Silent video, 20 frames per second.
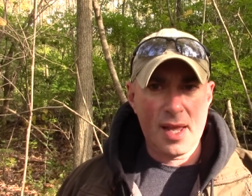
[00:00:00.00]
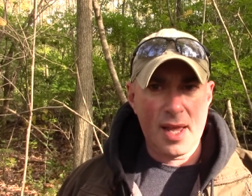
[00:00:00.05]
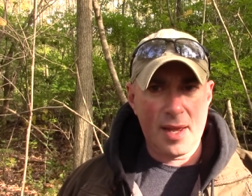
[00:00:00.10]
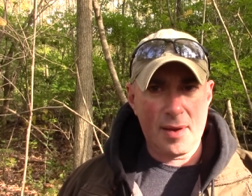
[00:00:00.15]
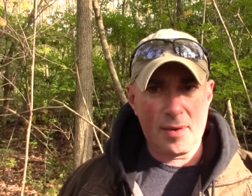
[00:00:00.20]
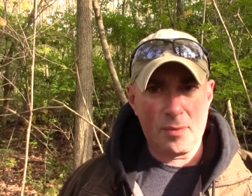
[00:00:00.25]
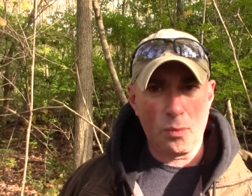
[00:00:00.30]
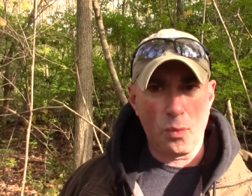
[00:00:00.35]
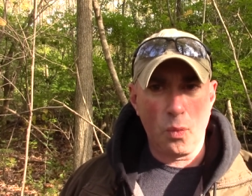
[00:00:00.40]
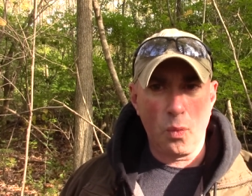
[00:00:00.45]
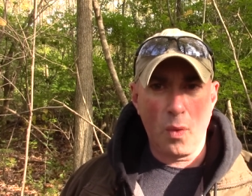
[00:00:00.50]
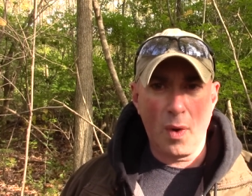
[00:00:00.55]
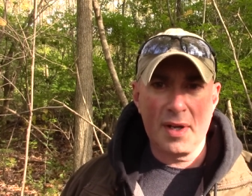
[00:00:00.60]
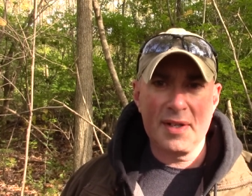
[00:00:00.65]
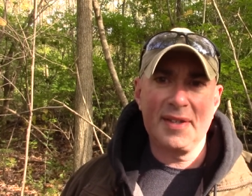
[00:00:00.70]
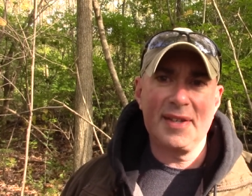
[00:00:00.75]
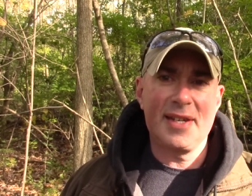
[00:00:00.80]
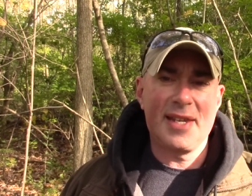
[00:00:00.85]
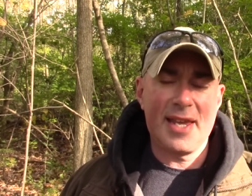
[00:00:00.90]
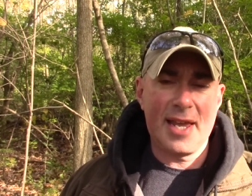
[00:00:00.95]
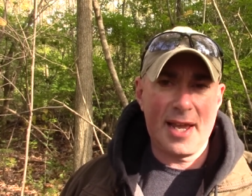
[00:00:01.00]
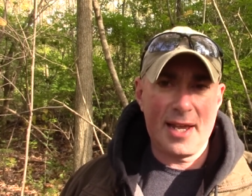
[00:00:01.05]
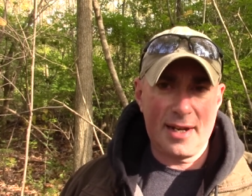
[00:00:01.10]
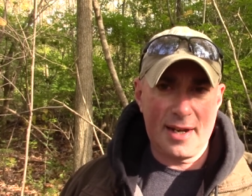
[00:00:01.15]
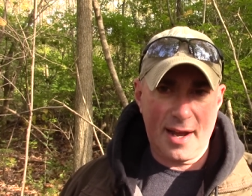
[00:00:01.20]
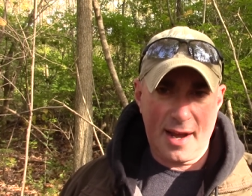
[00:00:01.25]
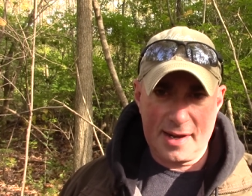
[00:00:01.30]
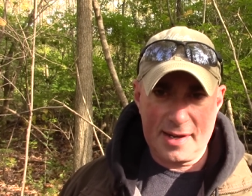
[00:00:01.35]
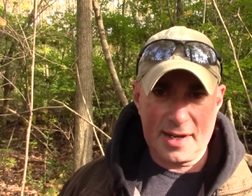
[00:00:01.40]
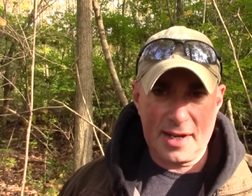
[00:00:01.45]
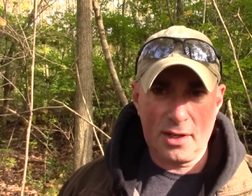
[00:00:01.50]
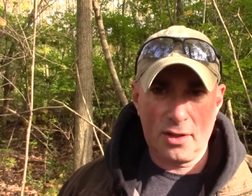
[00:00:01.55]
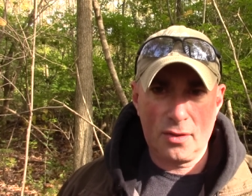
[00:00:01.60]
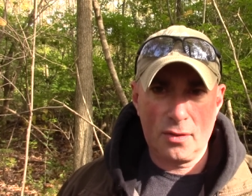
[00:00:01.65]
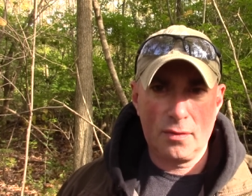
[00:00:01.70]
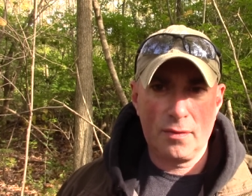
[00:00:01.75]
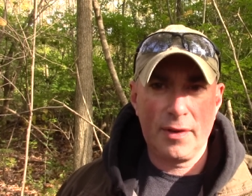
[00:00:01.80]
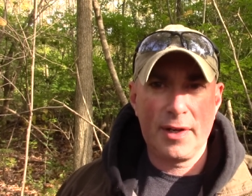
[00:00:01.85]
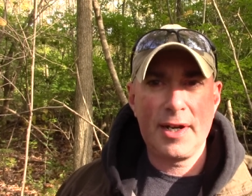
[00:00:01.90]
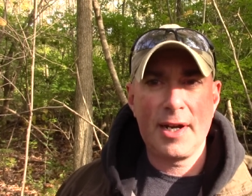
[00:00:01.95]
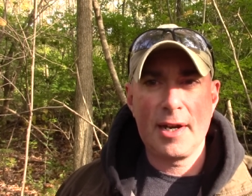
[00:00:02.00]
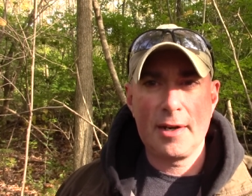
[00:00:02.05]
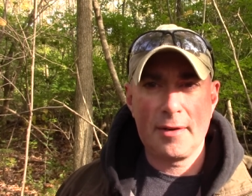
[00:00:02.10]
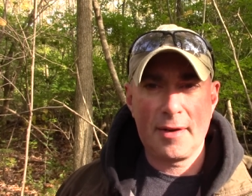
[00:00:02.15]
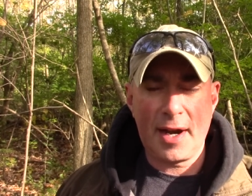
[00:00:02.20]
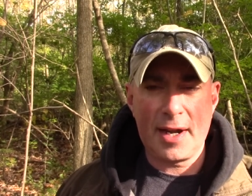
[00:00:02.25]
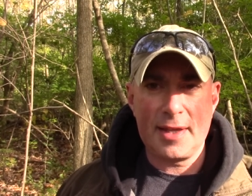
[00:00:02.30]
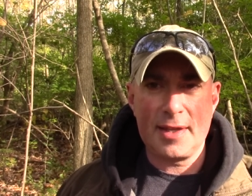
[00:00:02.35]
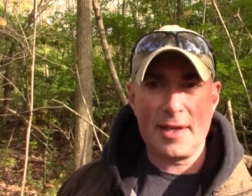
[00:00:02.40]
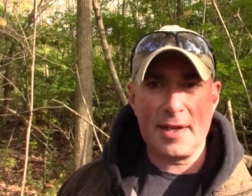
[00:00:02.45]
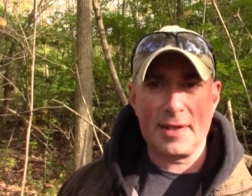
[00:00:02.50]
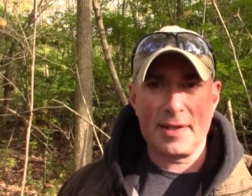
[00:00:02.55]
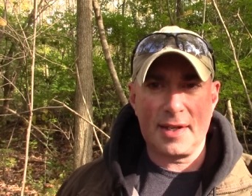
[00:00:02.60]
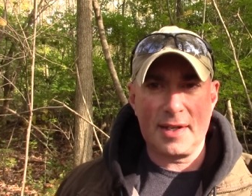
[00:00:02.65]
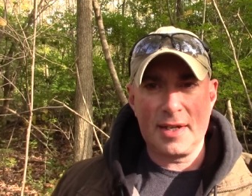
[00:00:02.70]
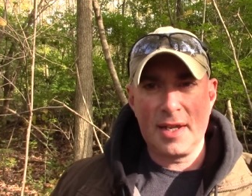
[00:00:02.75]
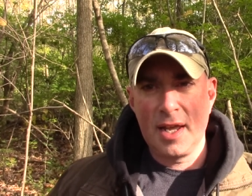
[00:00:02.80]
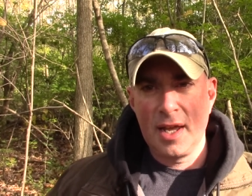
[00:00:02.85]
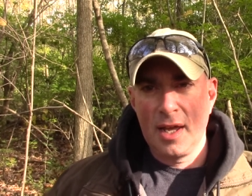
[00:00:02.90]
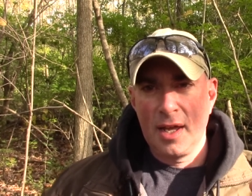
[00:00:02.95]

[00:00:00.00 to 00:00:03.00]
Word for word: And once again, I need to reiterate this and